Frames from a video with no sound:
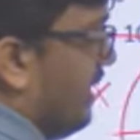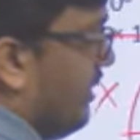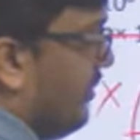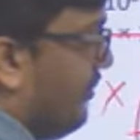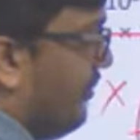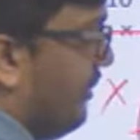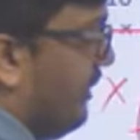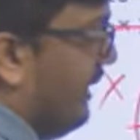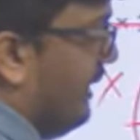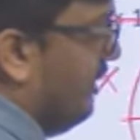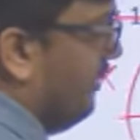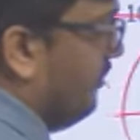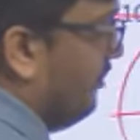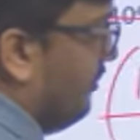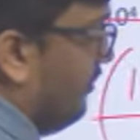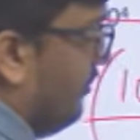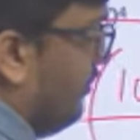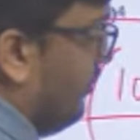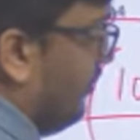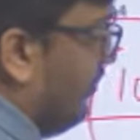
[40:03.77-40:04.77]
carefully.
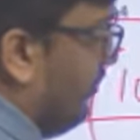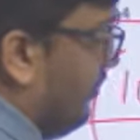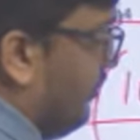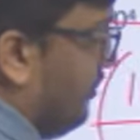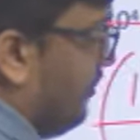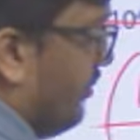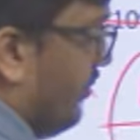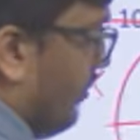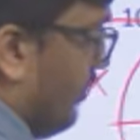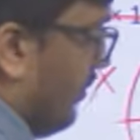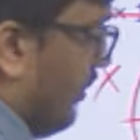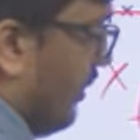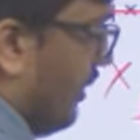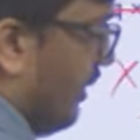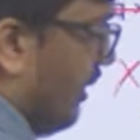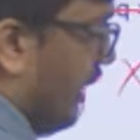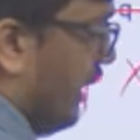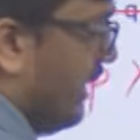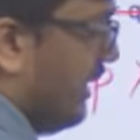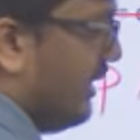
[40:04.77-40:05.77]

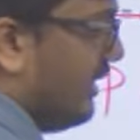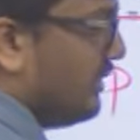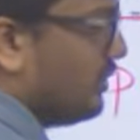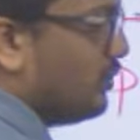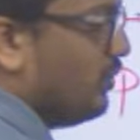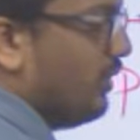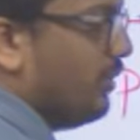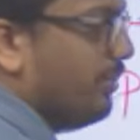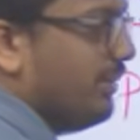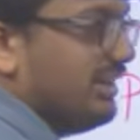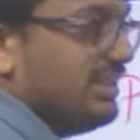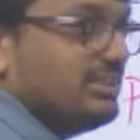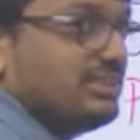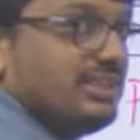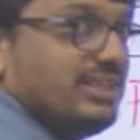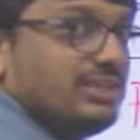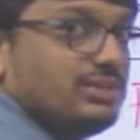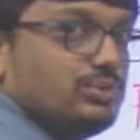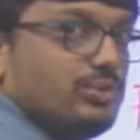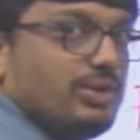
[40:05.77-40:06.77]
100 square minus
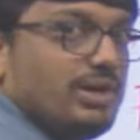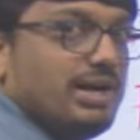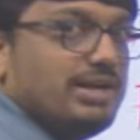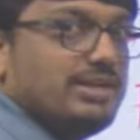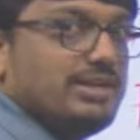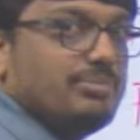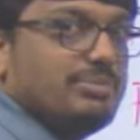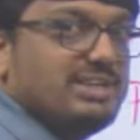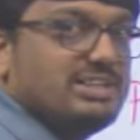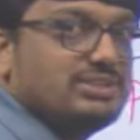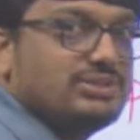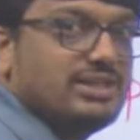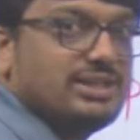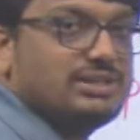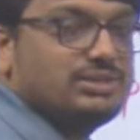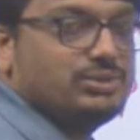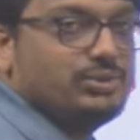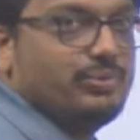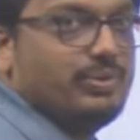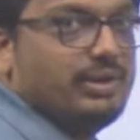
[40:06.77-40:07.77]
K square, 100 minus K
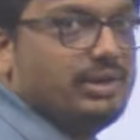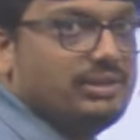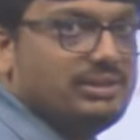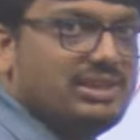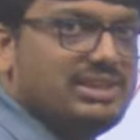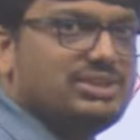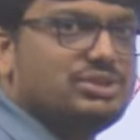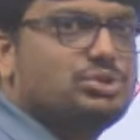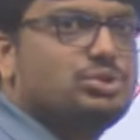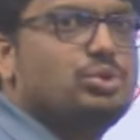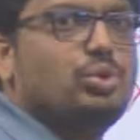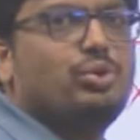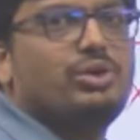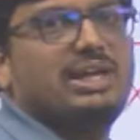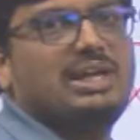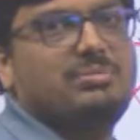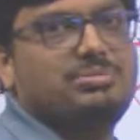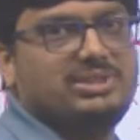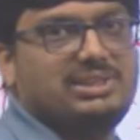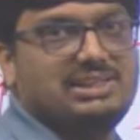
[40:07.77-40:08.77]
square. That is 2
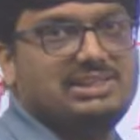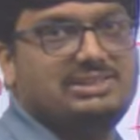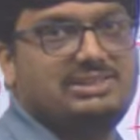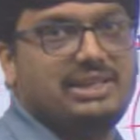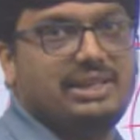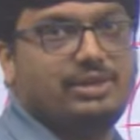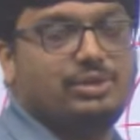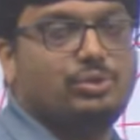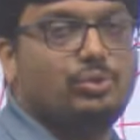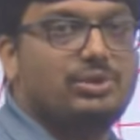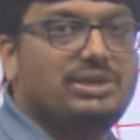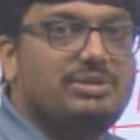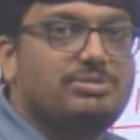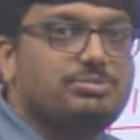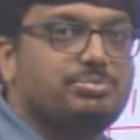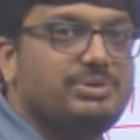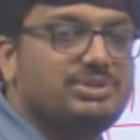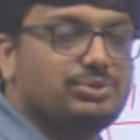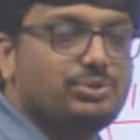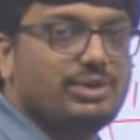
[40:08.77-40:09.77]
times it is there. 2
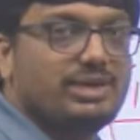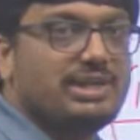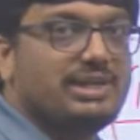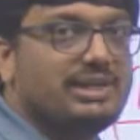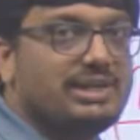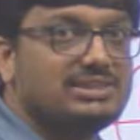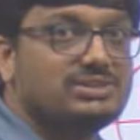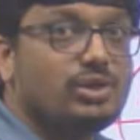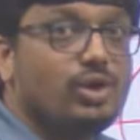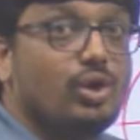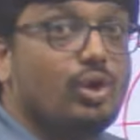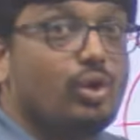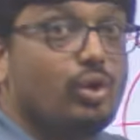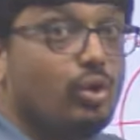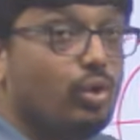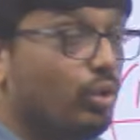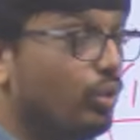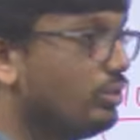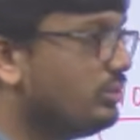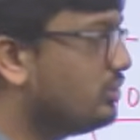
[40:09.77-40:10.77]
times means you can write it as
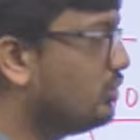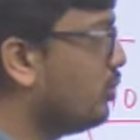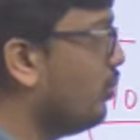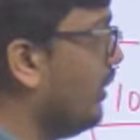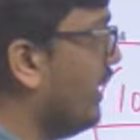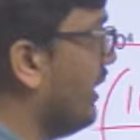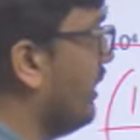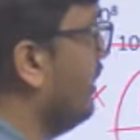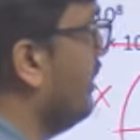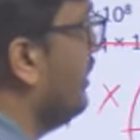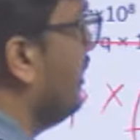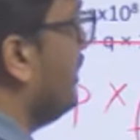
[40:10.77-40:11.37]
whole square.